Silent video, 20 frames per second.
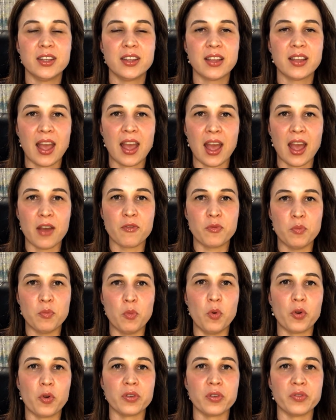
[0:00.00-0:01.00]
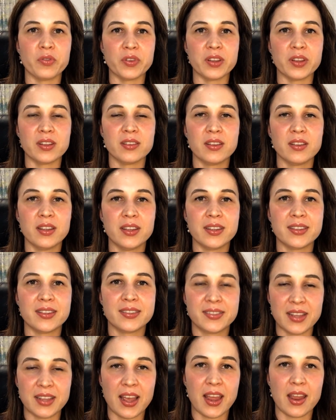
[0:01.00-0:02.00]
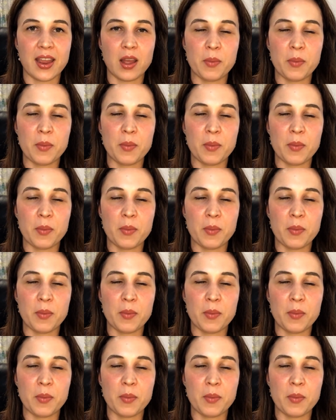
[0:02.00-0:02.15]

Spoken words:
have more of a say.